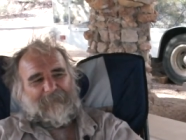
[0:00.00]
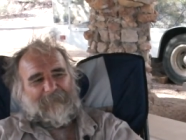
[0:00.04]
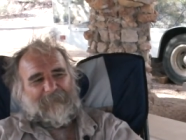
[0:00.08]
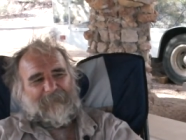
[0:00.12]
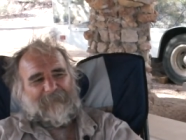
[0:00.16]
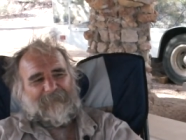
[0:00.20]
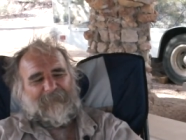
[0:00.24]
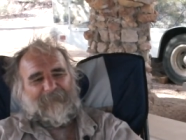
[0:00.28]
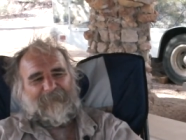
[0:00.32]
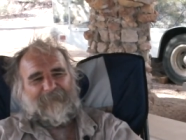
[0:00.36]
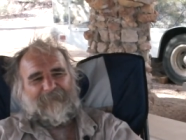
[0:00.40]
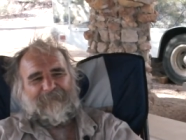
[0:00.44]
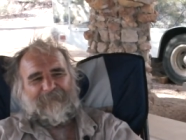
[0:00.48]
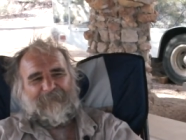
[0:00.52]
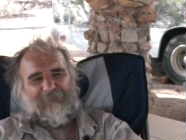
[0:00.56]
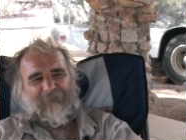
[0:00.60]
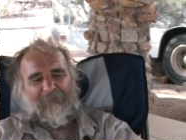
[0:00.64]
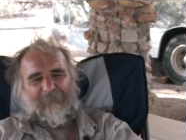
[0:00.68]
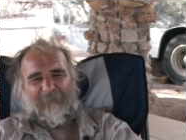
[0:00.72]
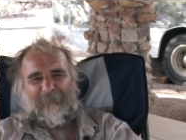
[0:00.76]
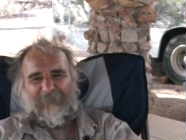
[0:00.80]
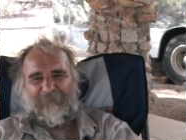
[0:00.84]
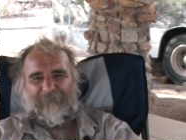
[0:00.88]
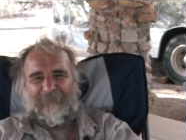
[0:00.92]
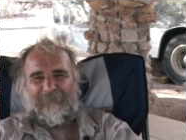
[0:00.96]
And there is the
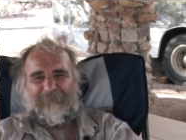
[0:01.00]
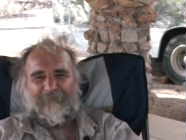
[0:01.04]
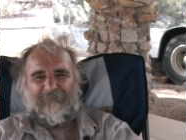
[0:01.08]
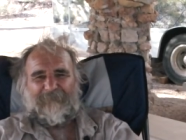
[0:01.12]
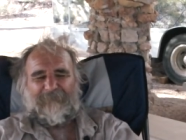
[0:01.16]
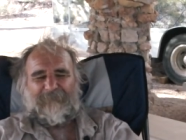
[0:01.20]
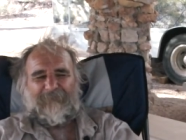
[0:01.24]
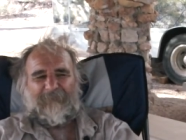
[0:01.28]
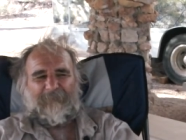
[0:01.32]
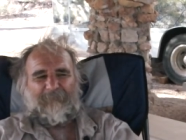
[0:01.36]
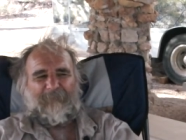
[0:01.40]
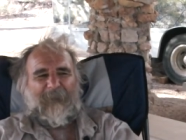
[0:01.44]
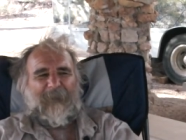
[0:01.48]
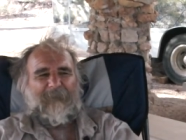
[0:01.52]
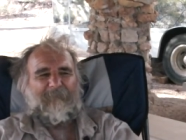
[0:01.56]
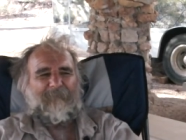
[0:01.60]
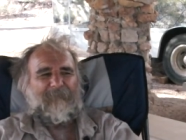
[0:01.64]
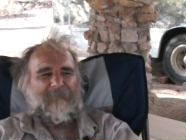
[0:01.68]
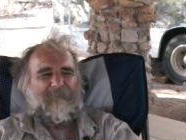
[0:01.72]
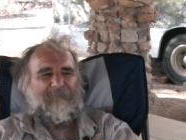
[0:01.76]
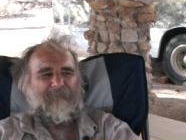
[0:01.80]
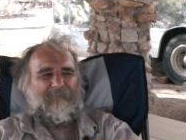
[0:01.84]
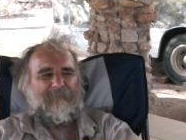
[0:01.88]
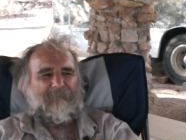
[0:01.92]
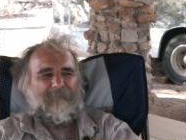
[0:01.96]
emerald. The
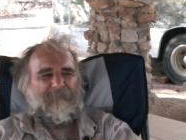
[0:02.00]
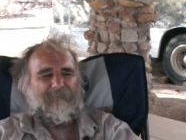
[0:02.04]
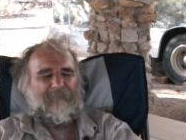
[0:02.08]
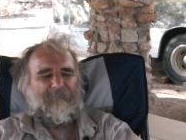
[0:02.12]
problem,